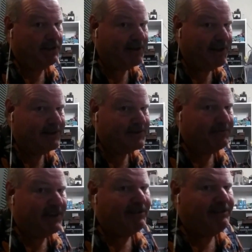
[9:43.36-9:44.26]
30 years
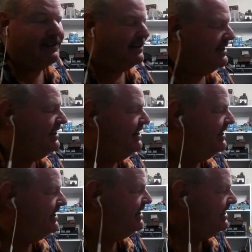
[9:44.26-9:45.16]
from now,
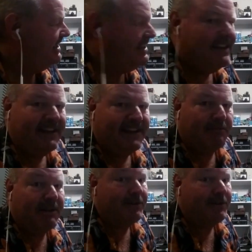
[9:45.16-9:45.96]
and it'll be